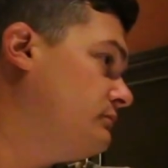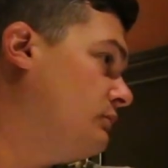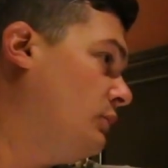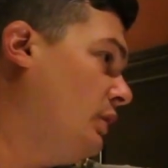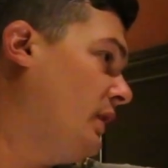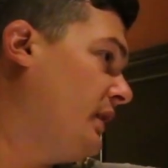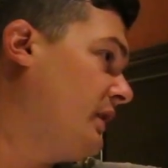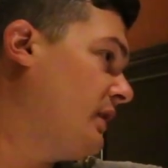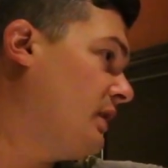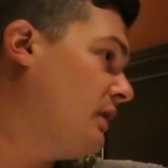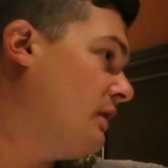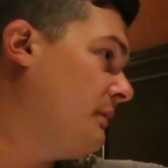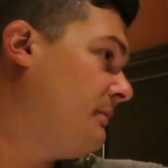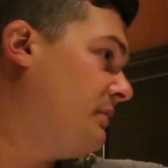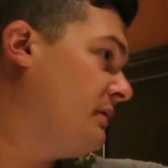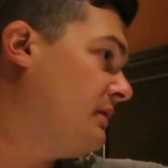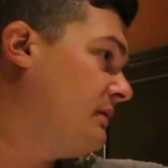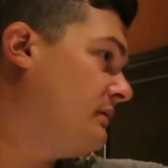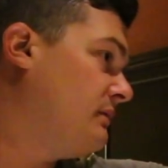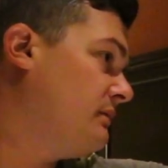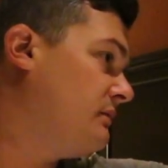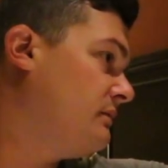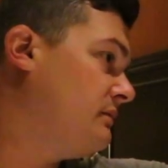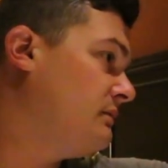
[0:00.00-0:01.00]
Waking up at,
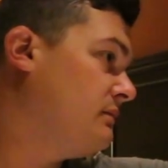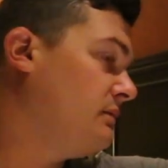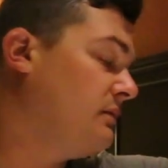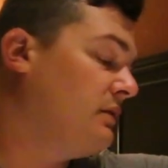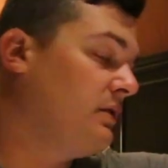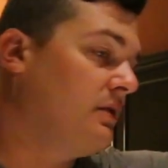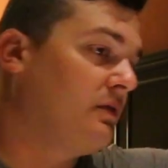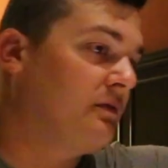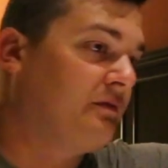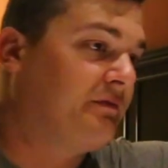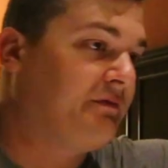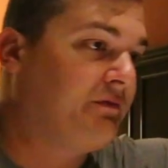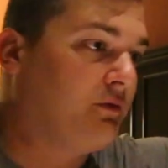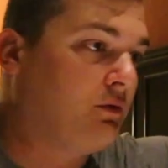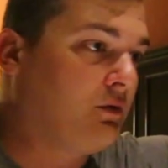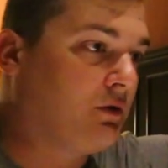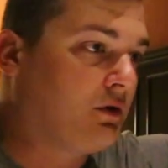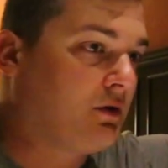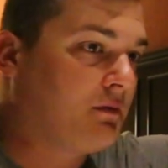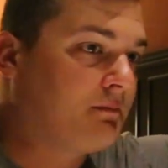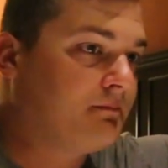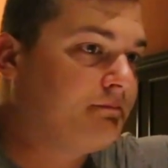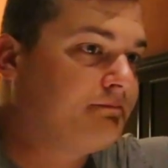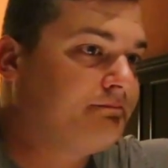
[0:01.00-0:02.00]
you know,
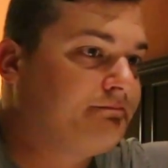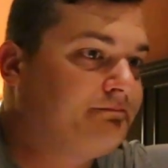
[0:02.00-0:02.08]
4.